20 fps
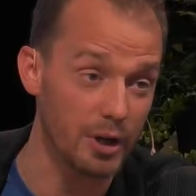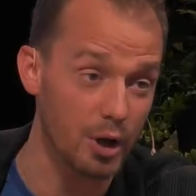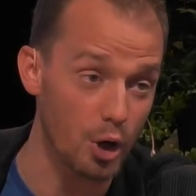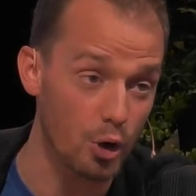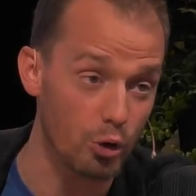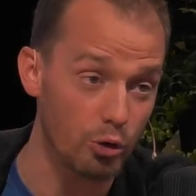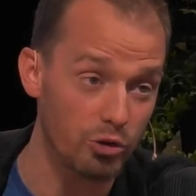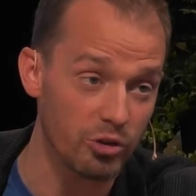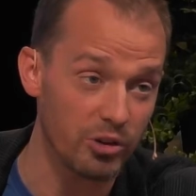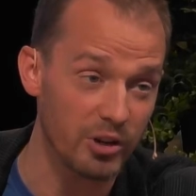
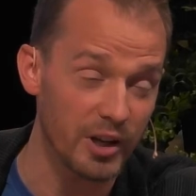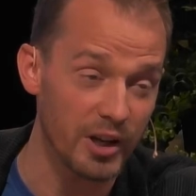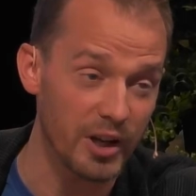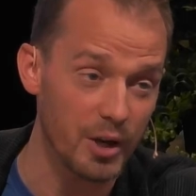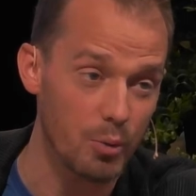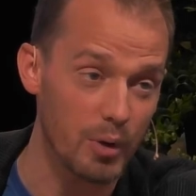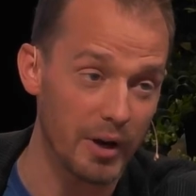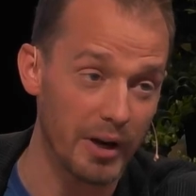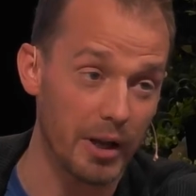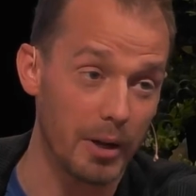Coast
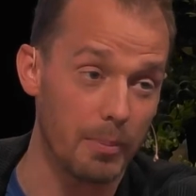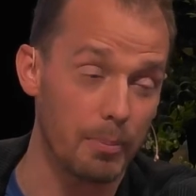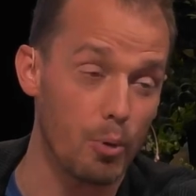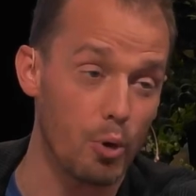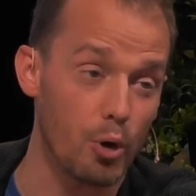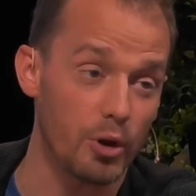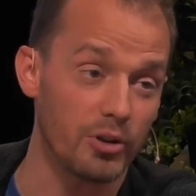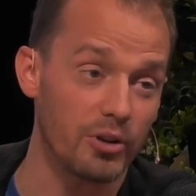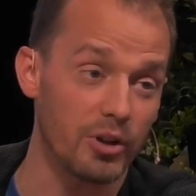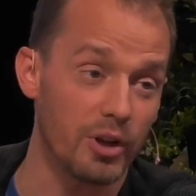where they
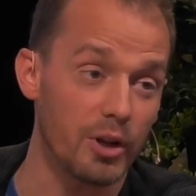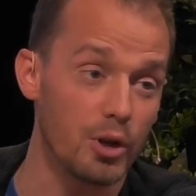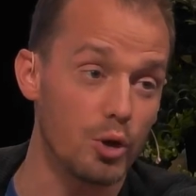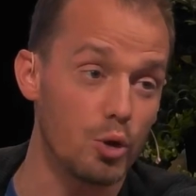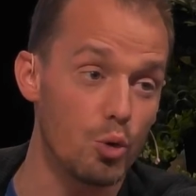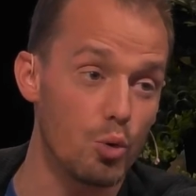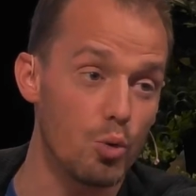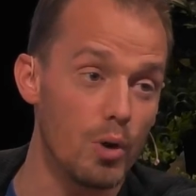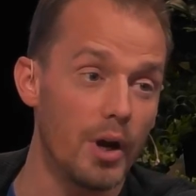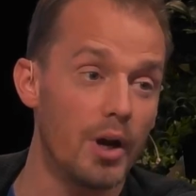appoint a
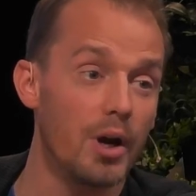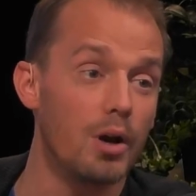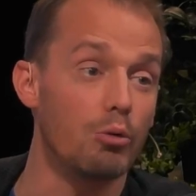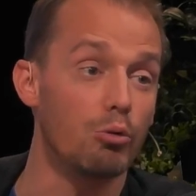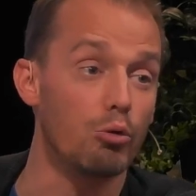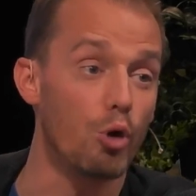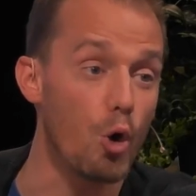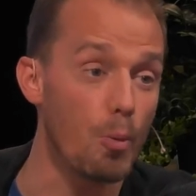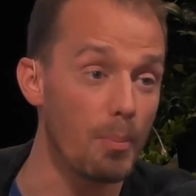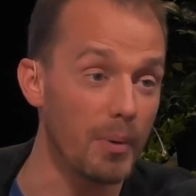new
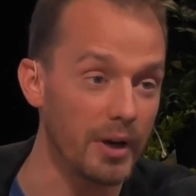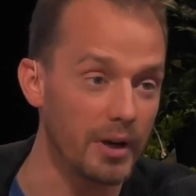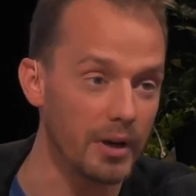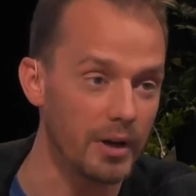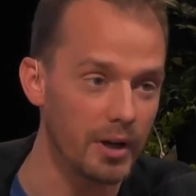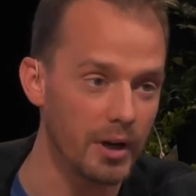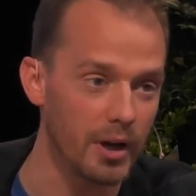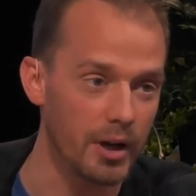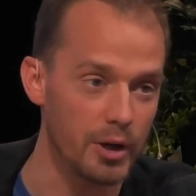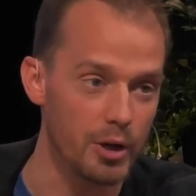Roman,
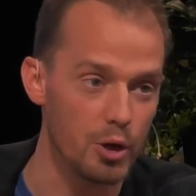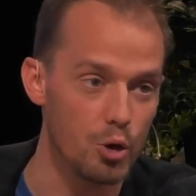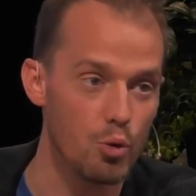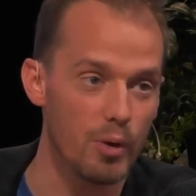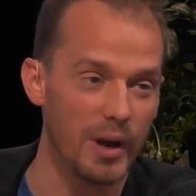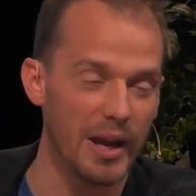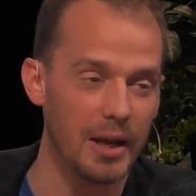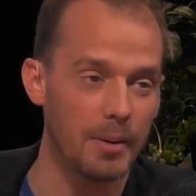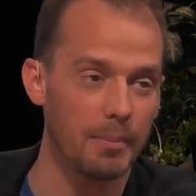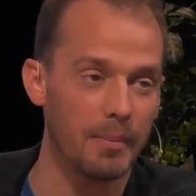a
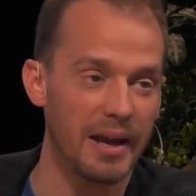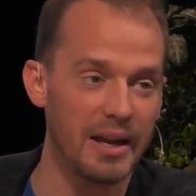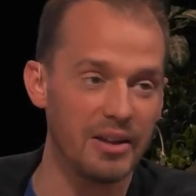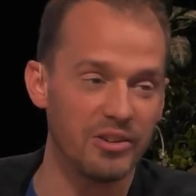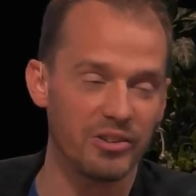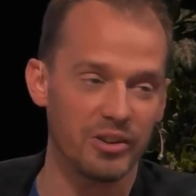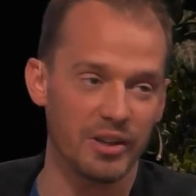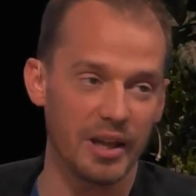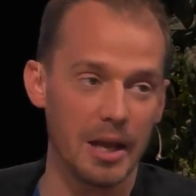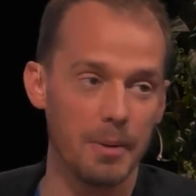new
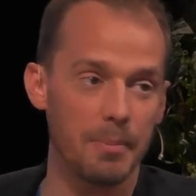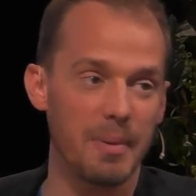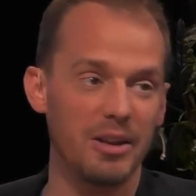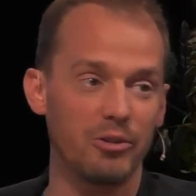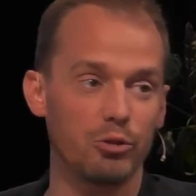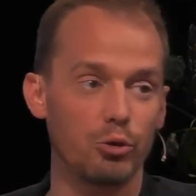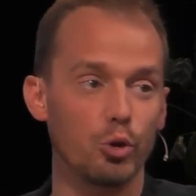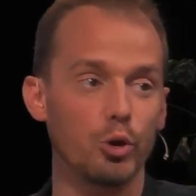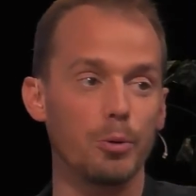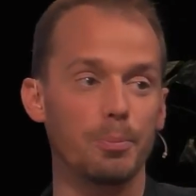inmate. The
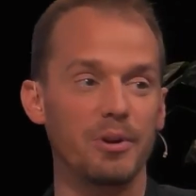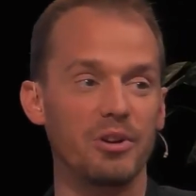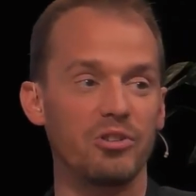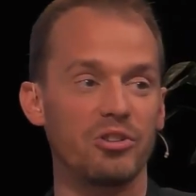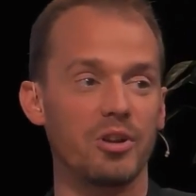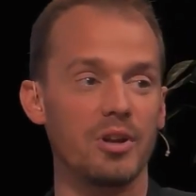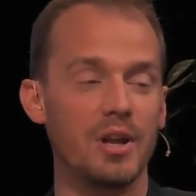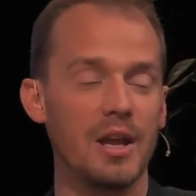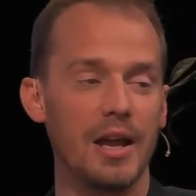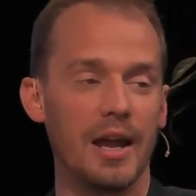inmates rule the
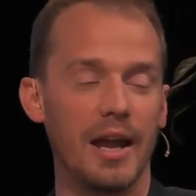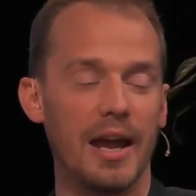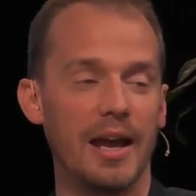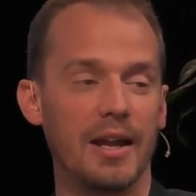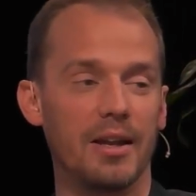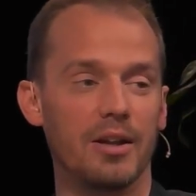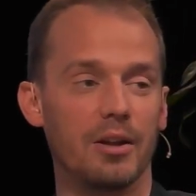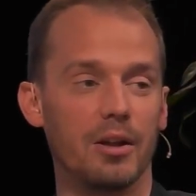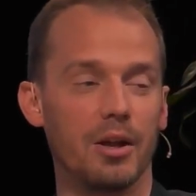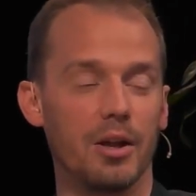prison
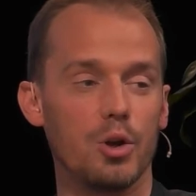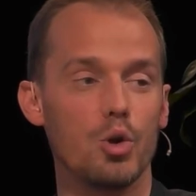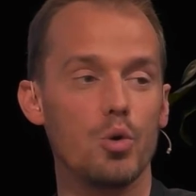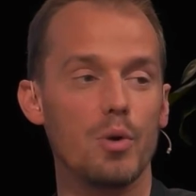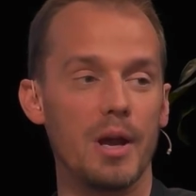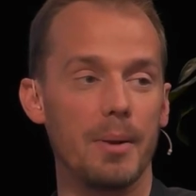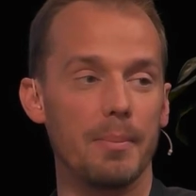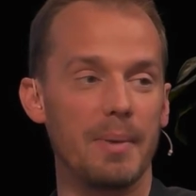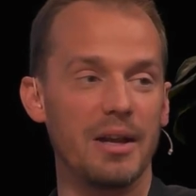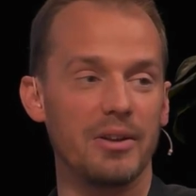and a
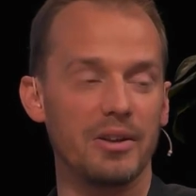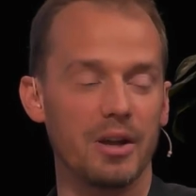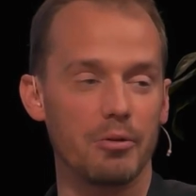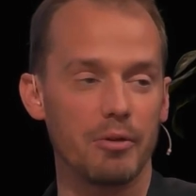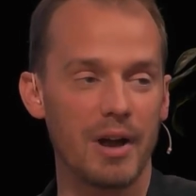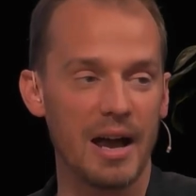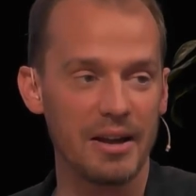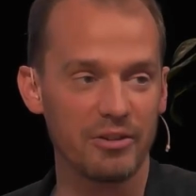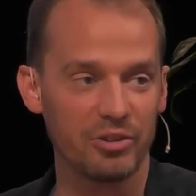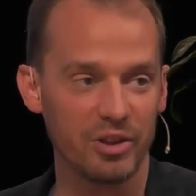new inmate
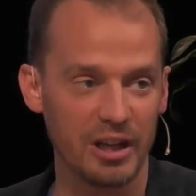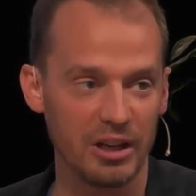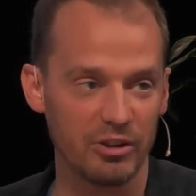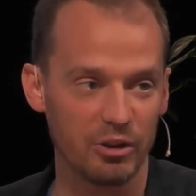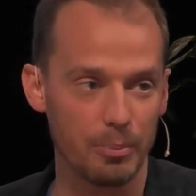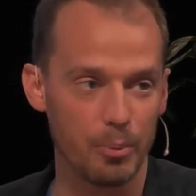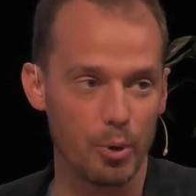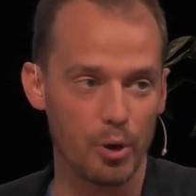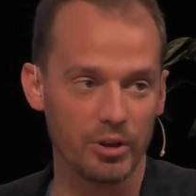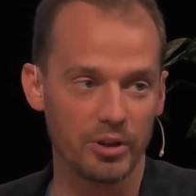arrives and he
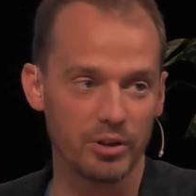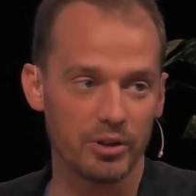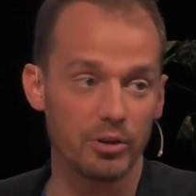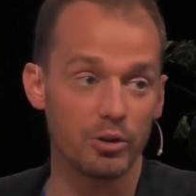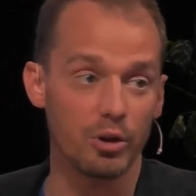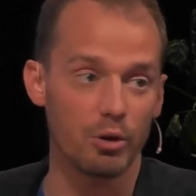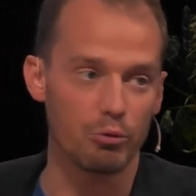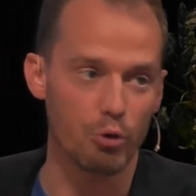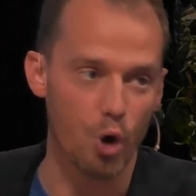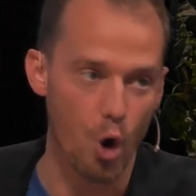is appointed
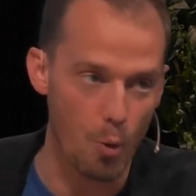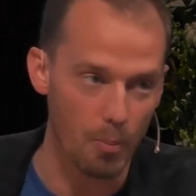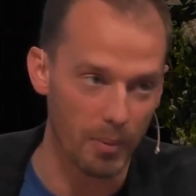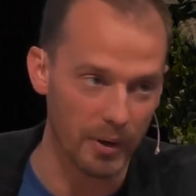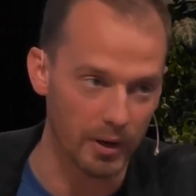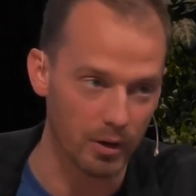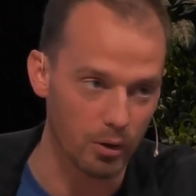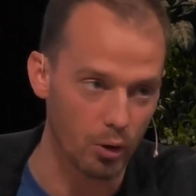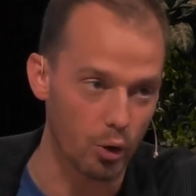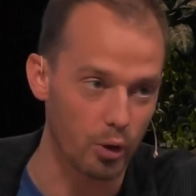the
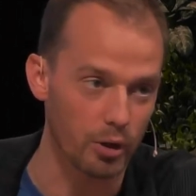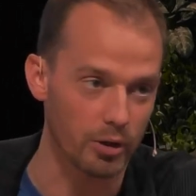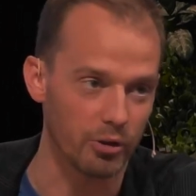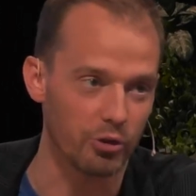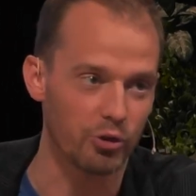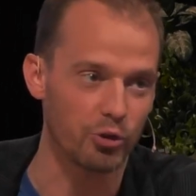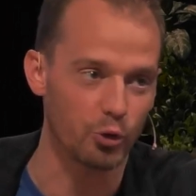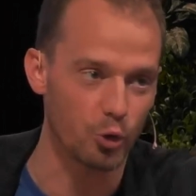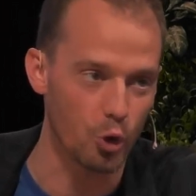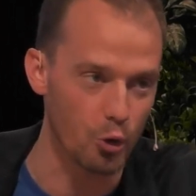Roman or the
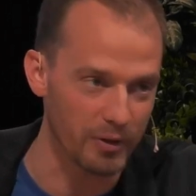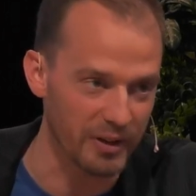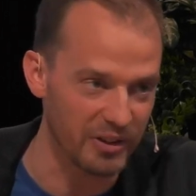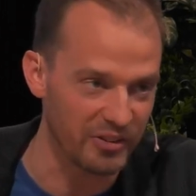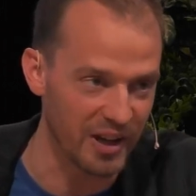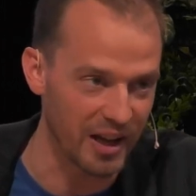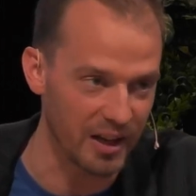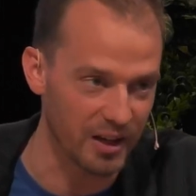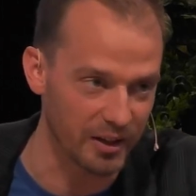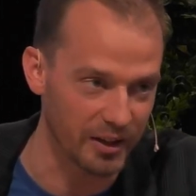
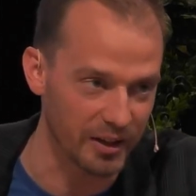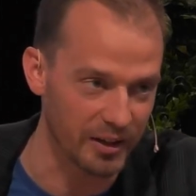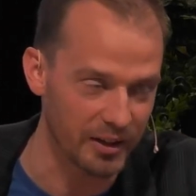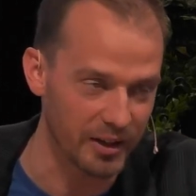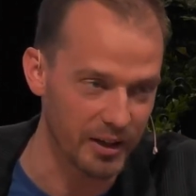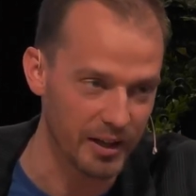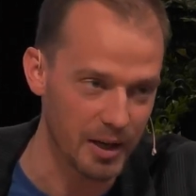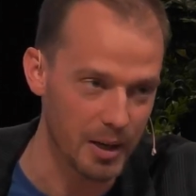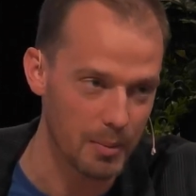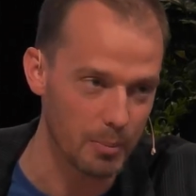storyteller.
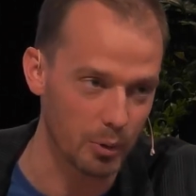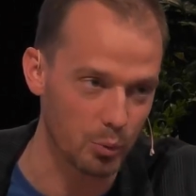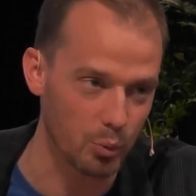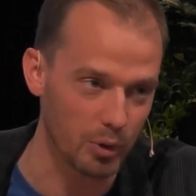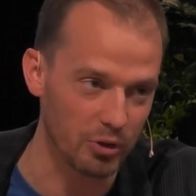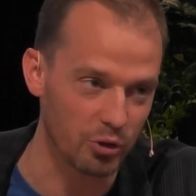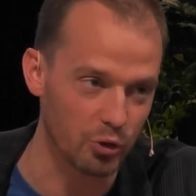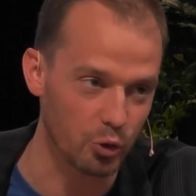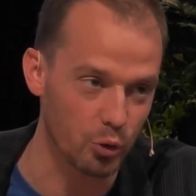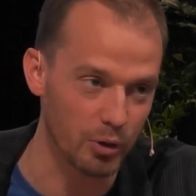Amazing. But
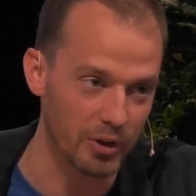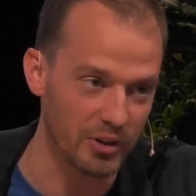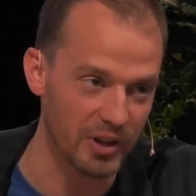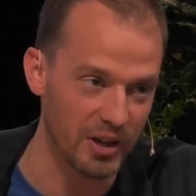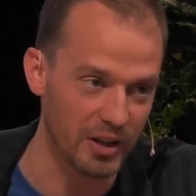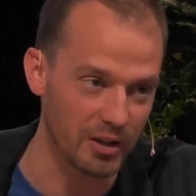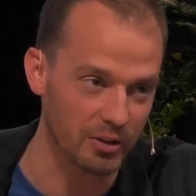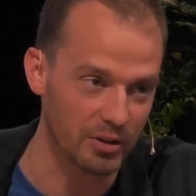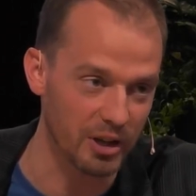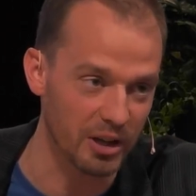what the
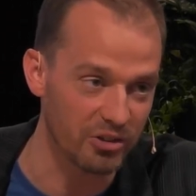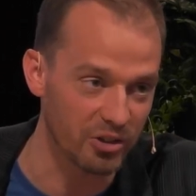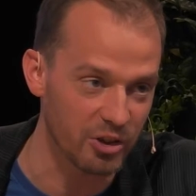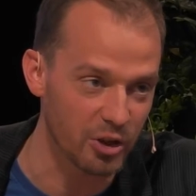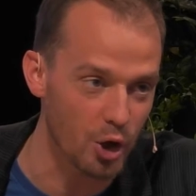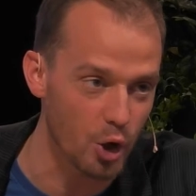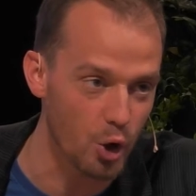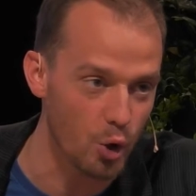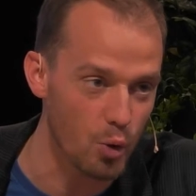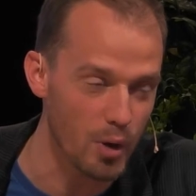storyteller
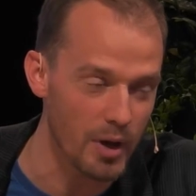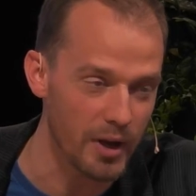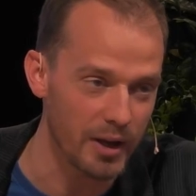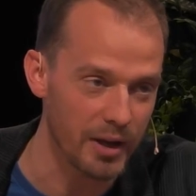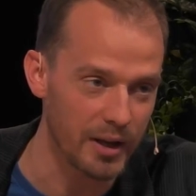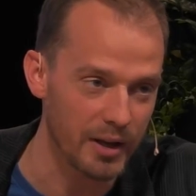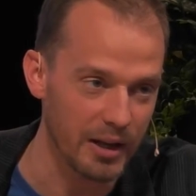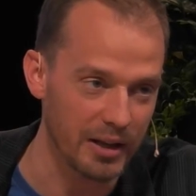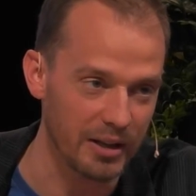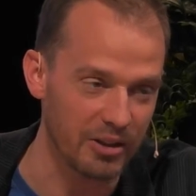doesn't know,
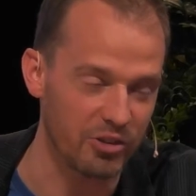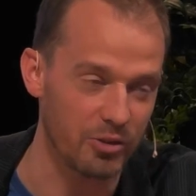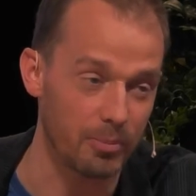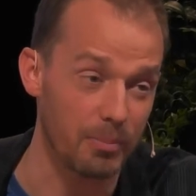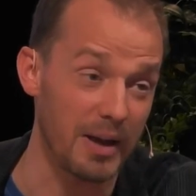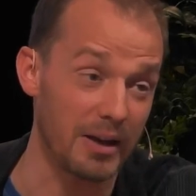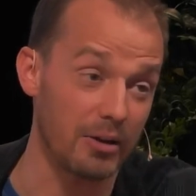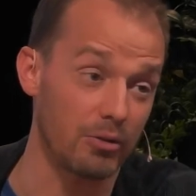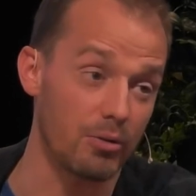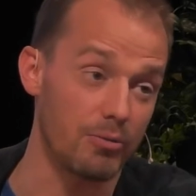that it's a
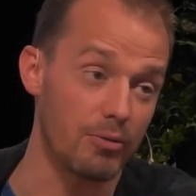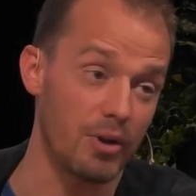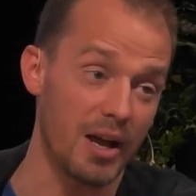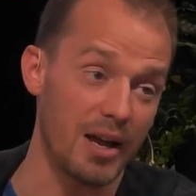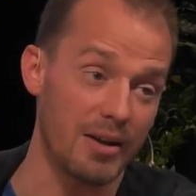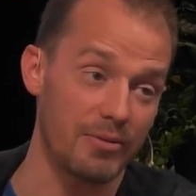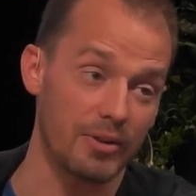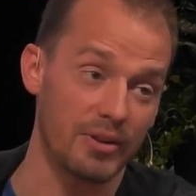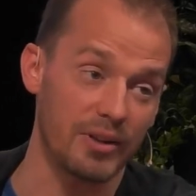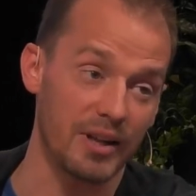matter of
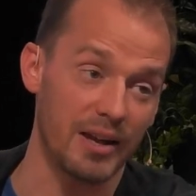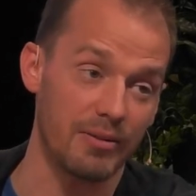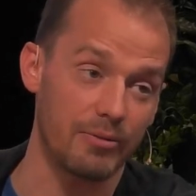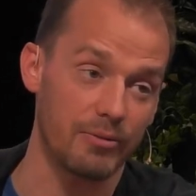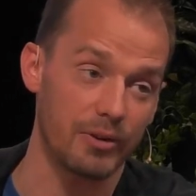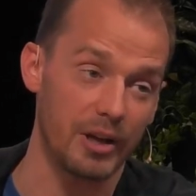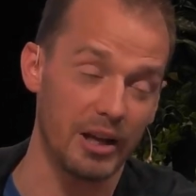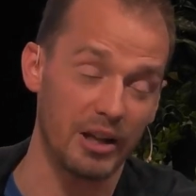life and death.